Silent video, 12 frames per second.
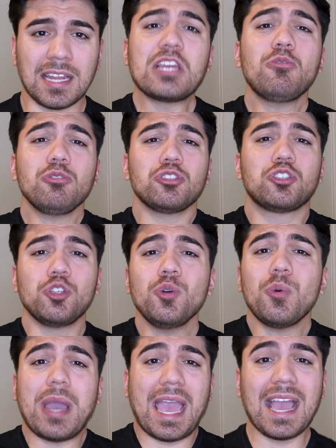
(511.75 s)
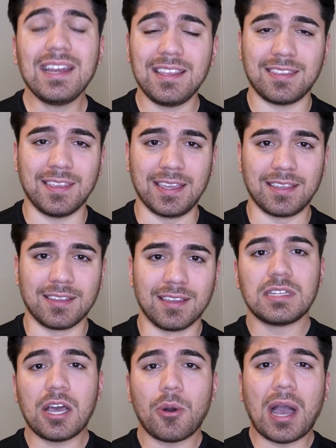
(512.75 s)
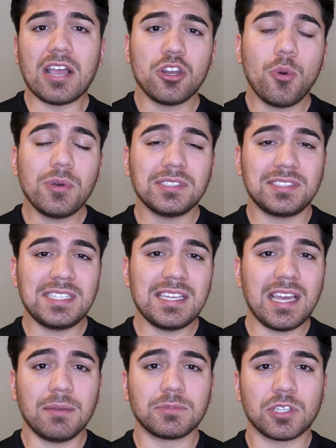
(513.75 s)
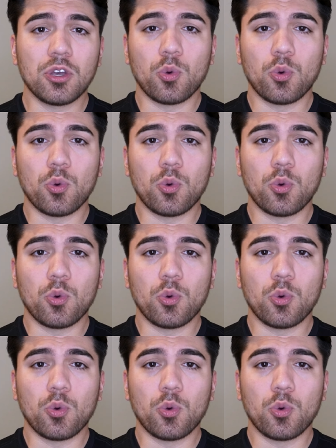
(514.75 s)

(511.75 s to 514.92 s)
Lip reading: They don't do anything. Now, I know as DMs,